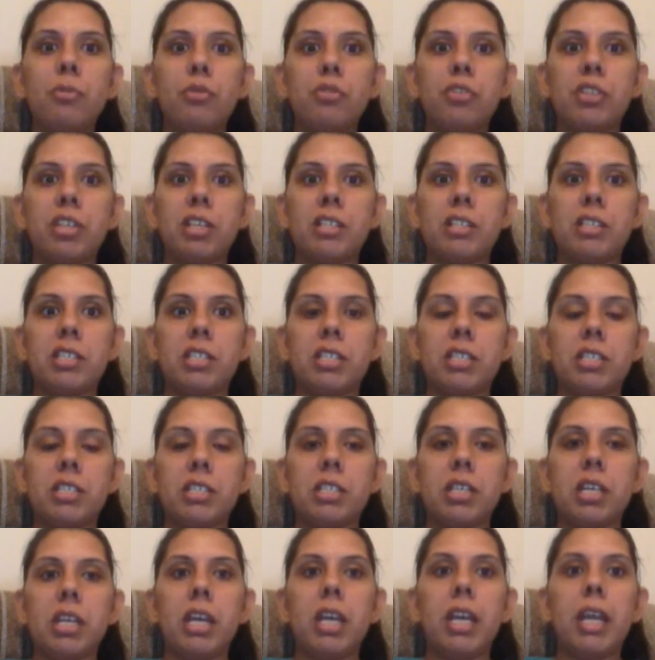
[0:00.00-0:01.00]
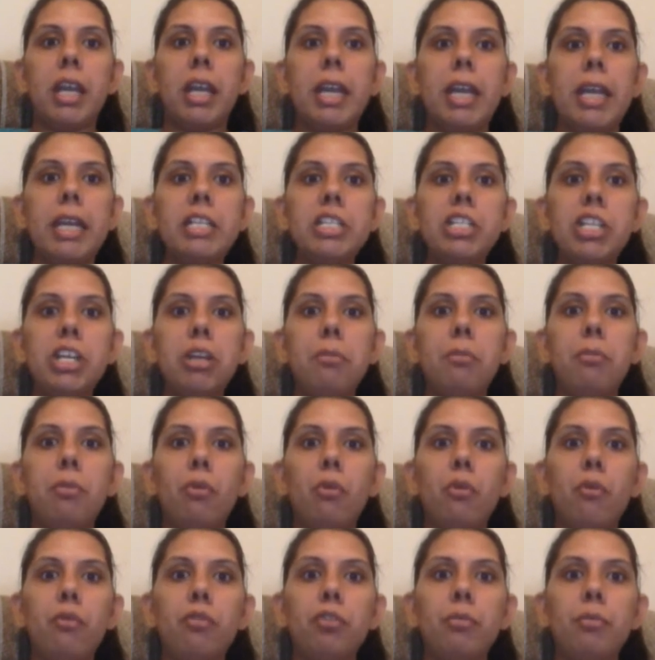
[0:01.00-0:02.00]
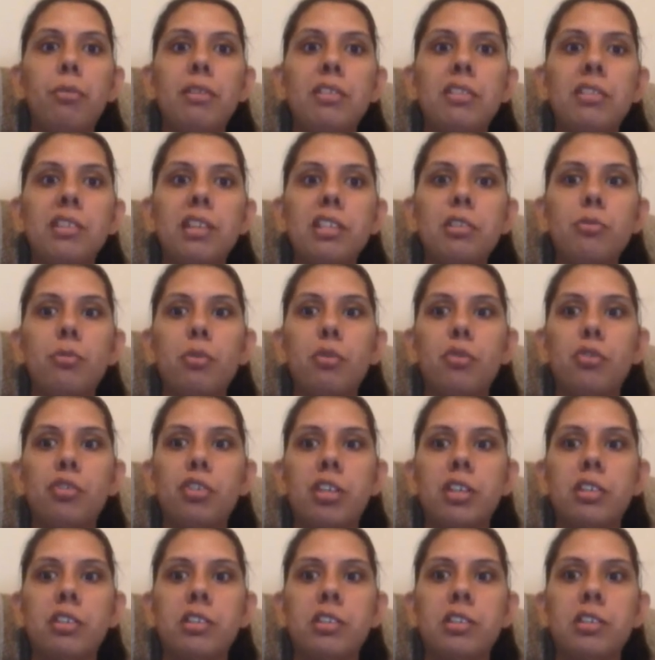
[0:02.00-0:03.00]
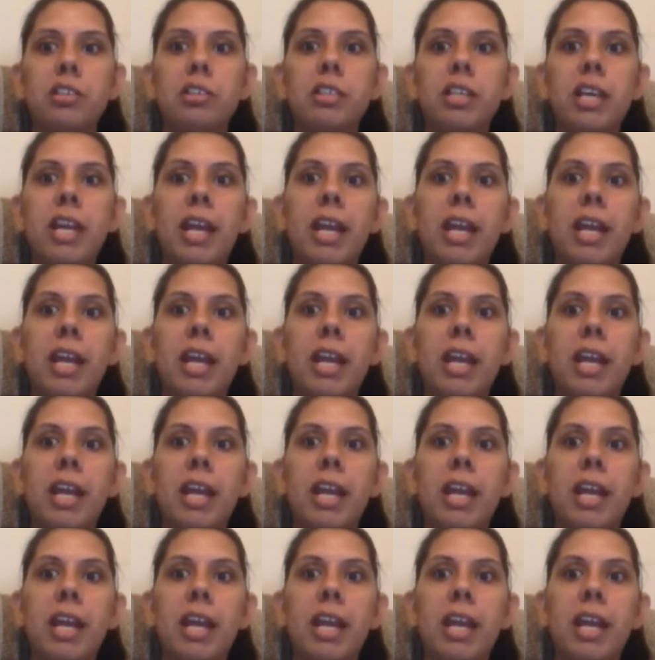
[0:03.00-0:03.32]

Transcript: processes. It improves business processes